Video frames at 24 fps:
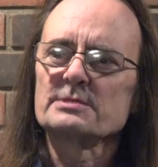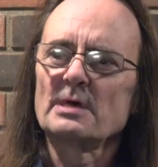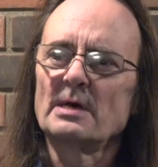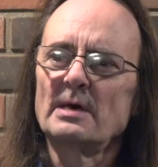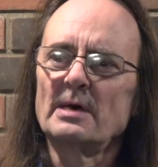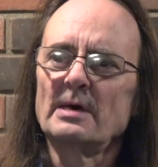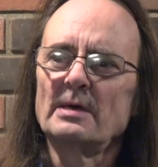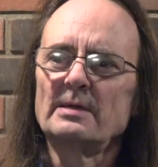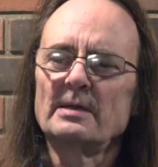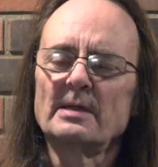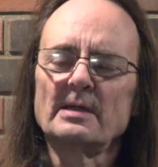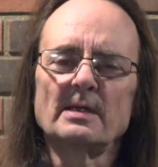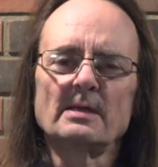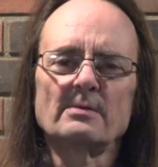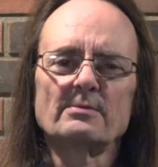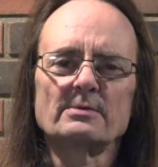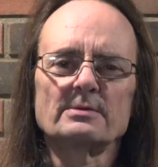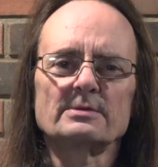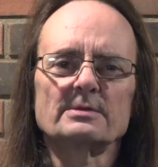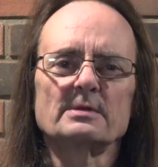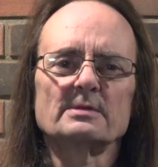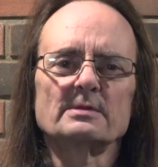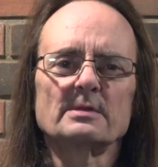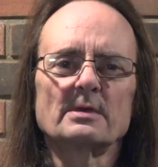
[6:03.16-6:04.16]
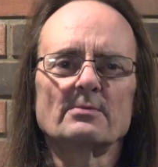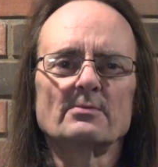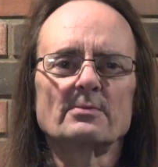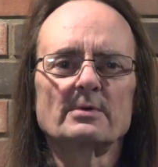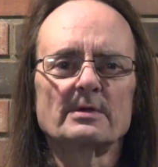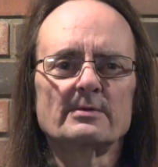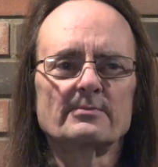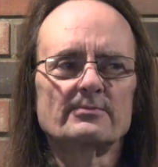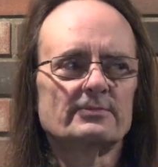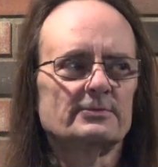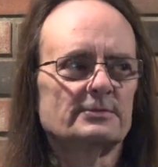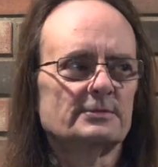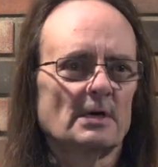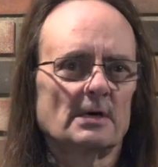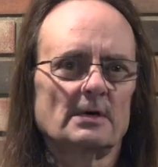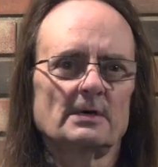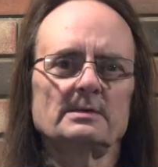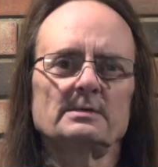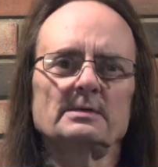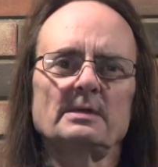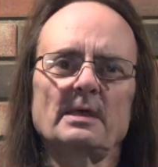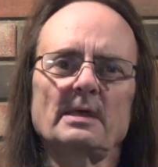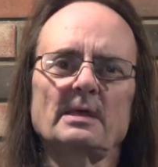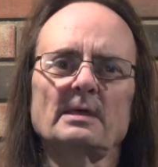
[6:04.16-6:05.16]
on everything that we've
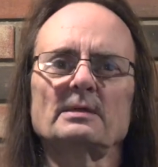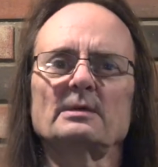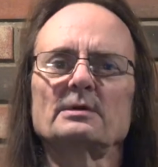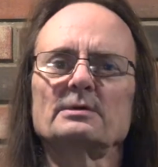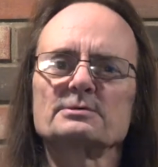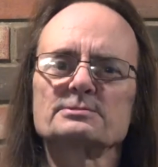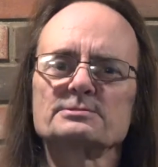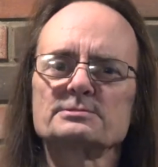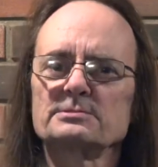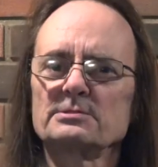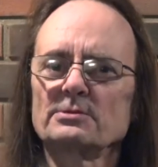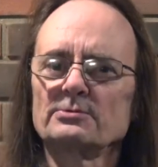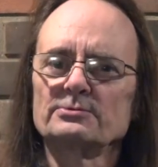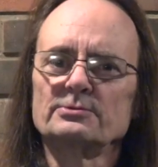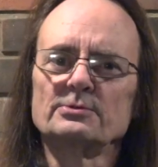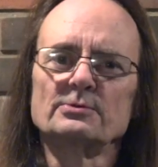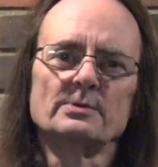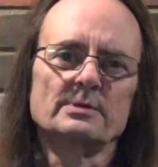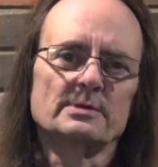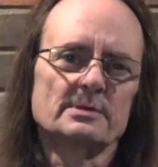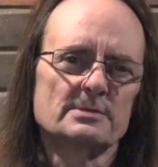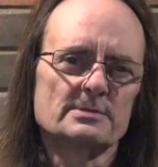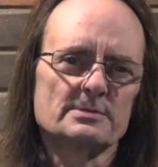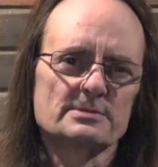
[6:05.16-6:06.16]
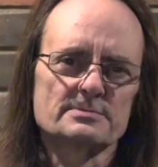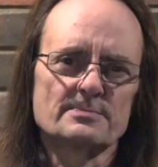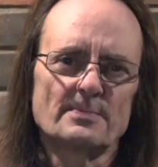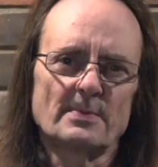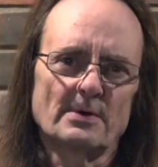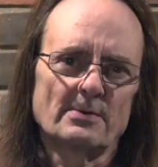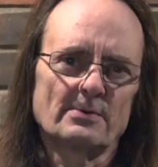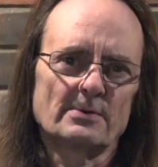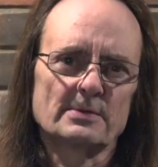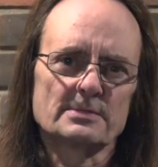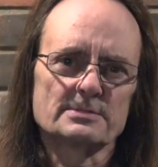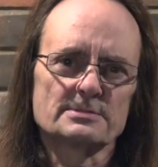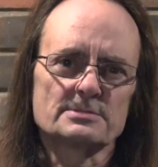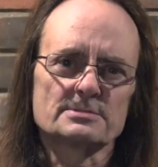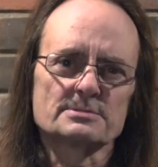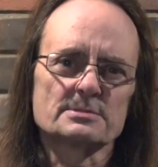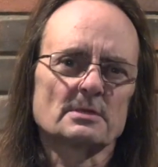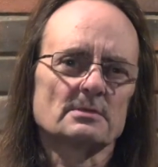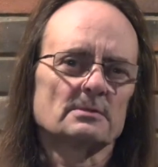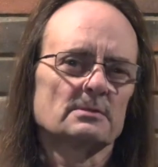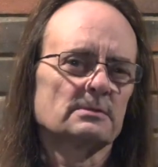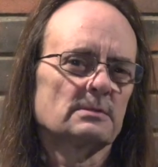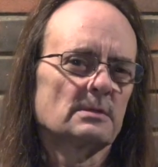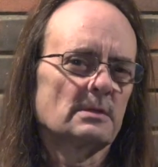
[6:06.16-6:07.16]
done and are still doing to this boat, because there's
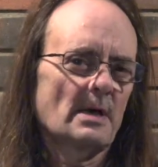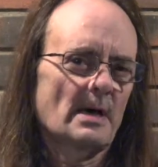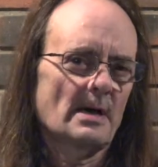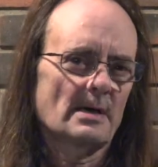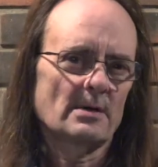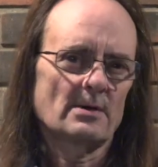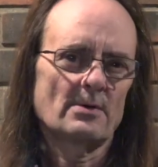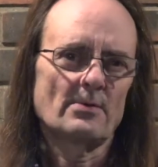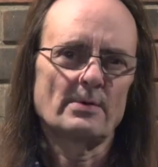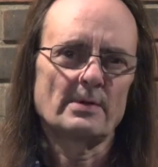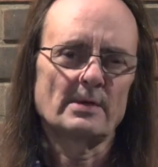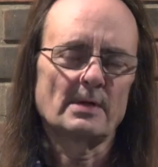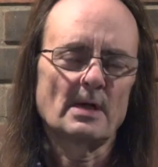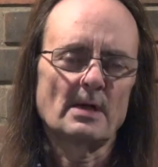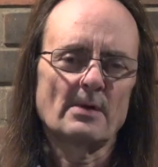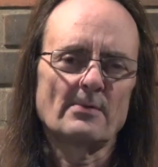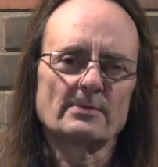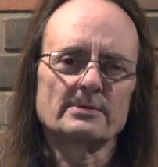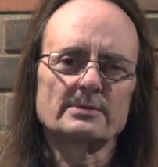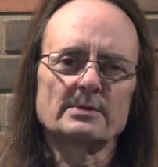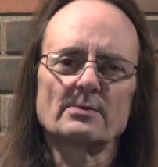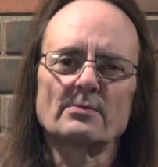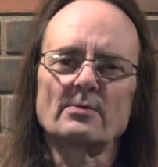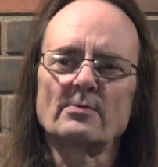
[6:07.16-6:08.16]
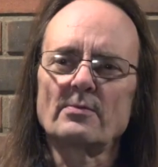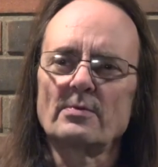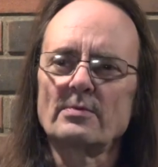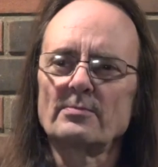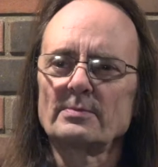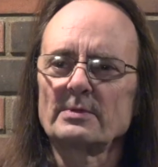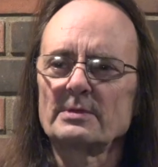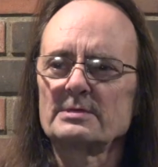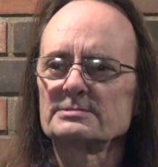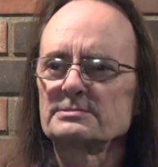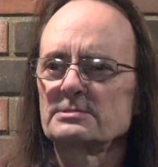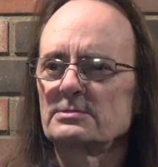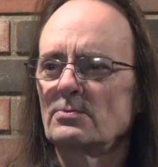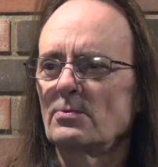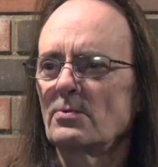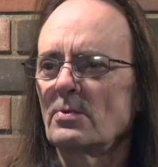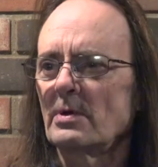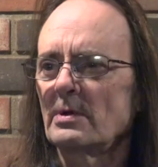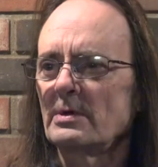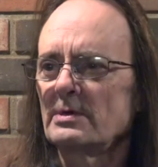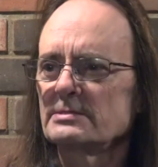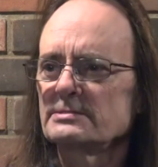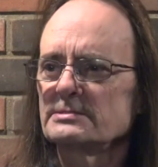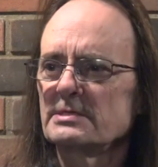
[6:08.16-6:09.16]
a lot going on with it. We're replacing
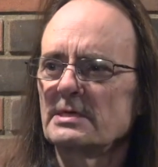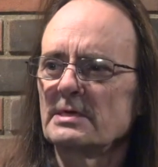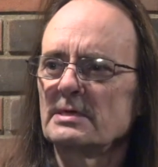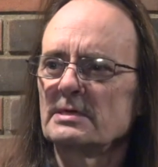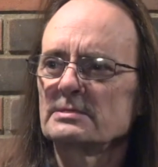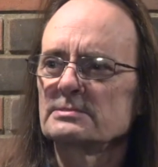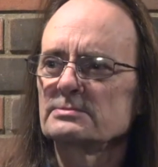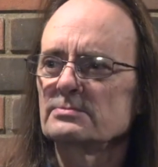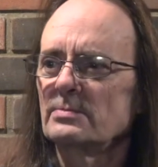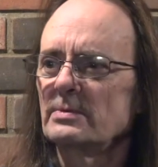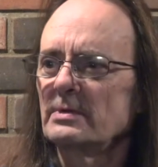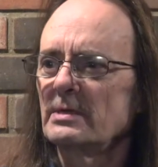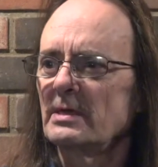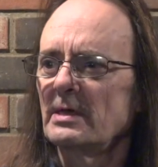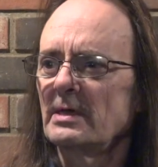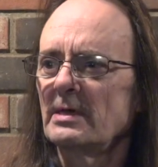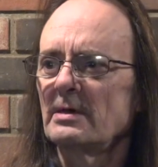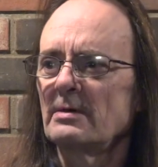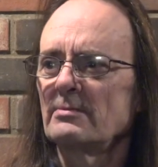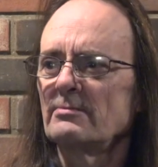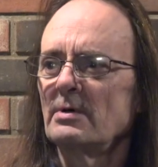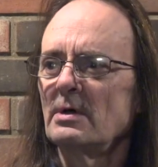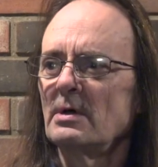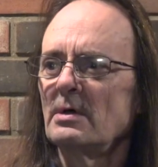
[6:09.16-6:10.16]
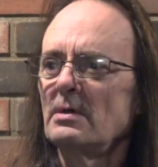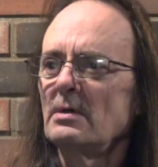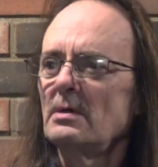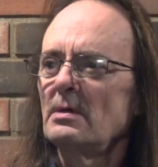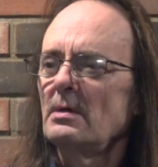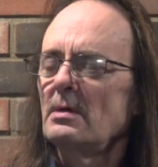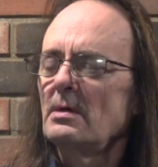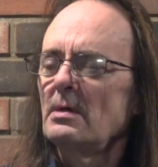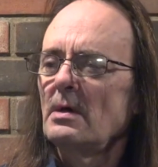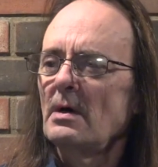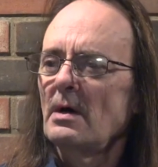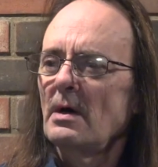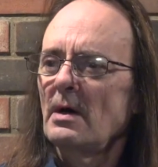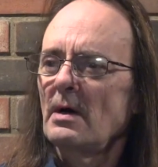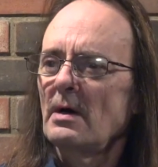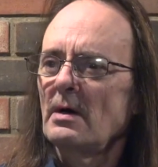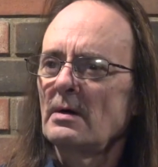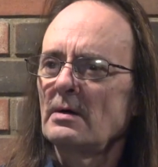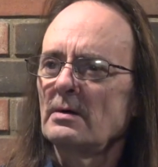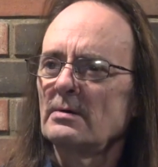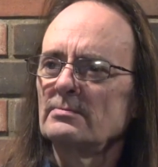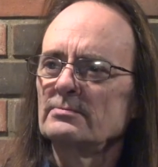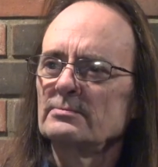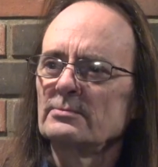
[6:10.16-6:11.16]
water tanks. We're
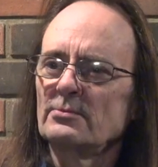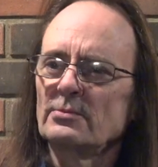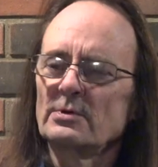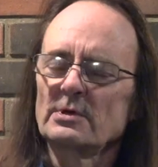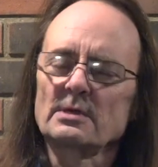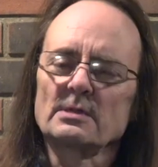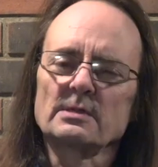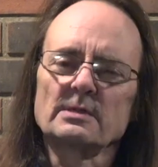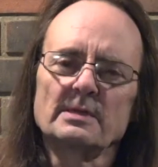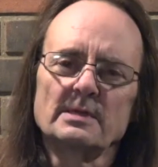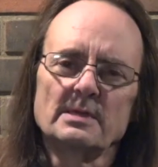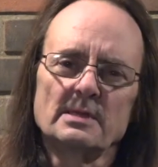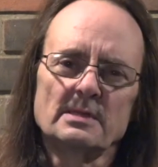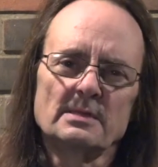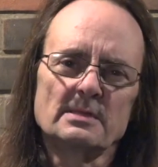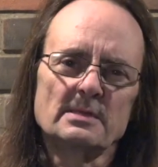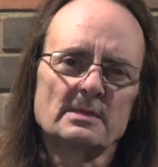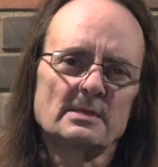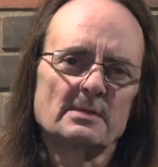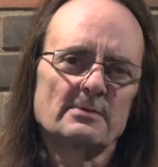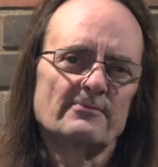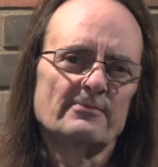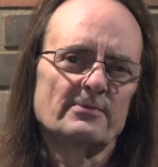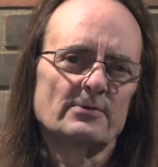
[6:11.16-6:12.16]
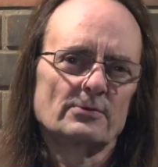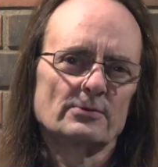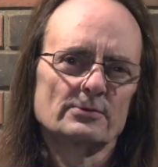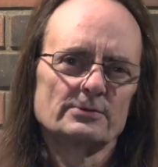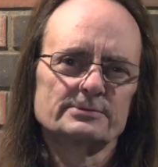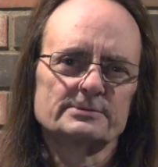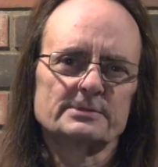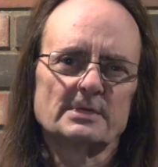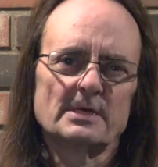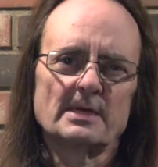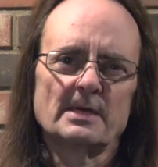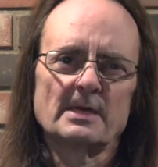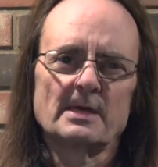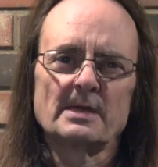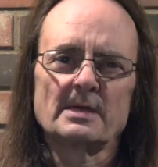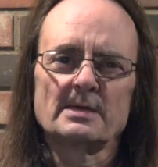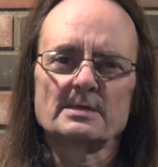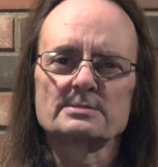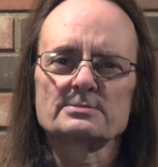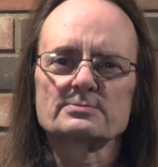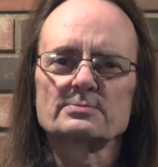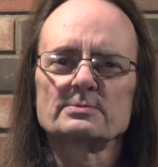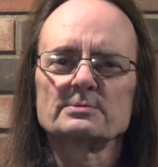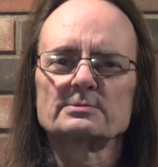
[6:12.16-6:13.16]
cleaning the fuel
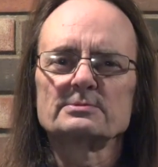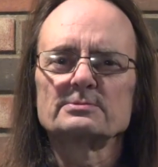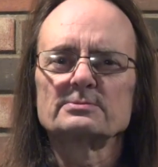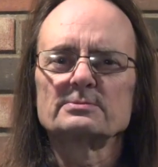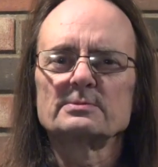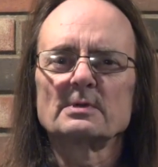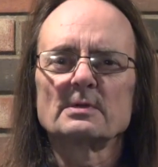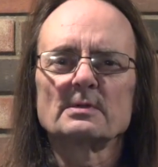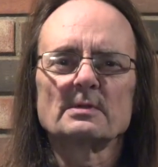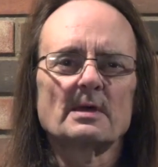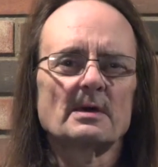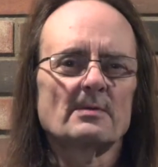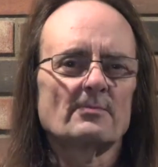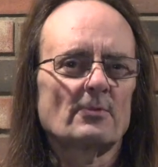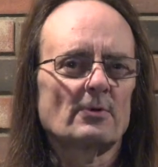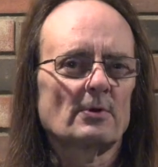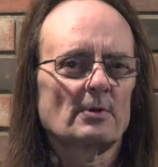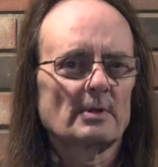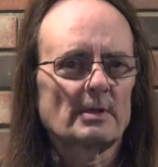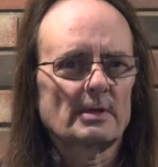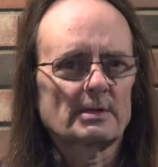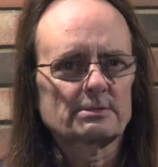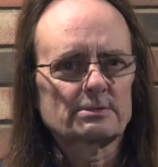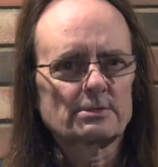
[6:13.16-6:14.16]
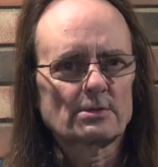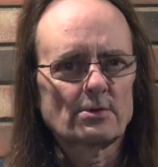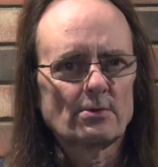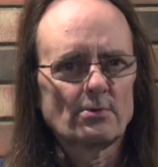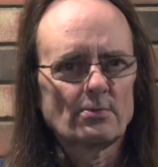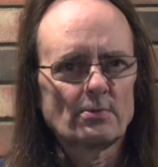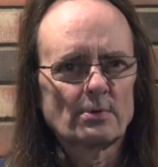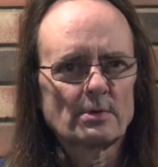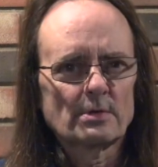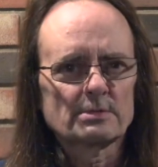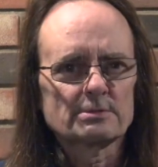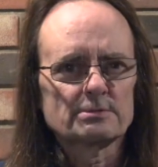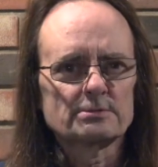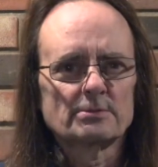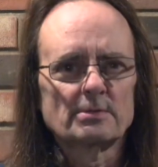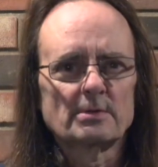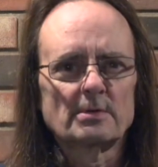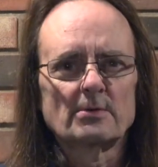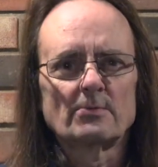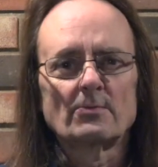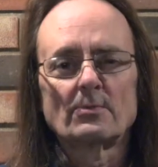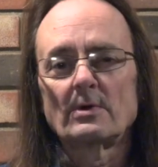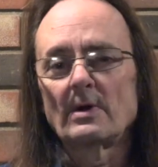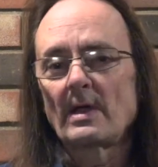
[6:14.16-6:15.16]
tanks. We're doing a lot more electrical work to it,
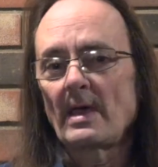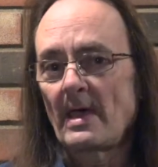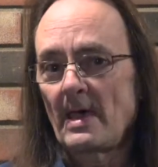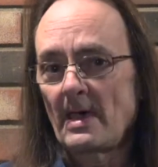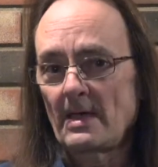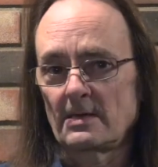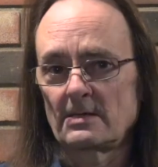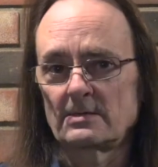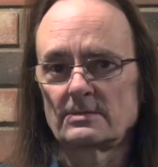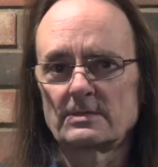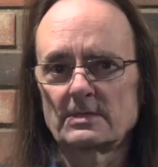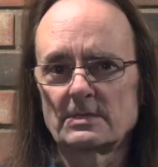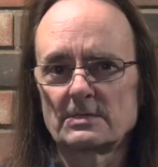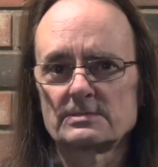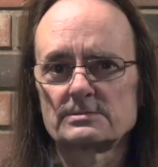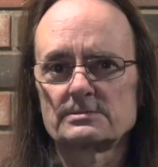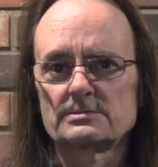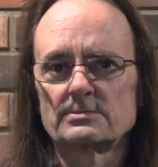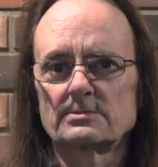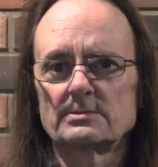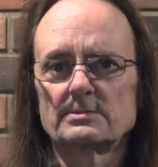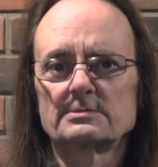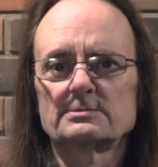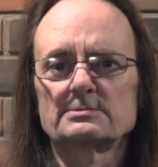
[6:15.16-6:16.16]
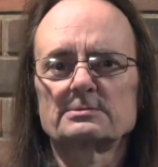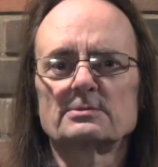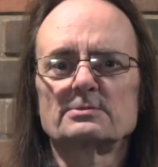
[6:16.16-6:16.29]
and we're adding things to it. So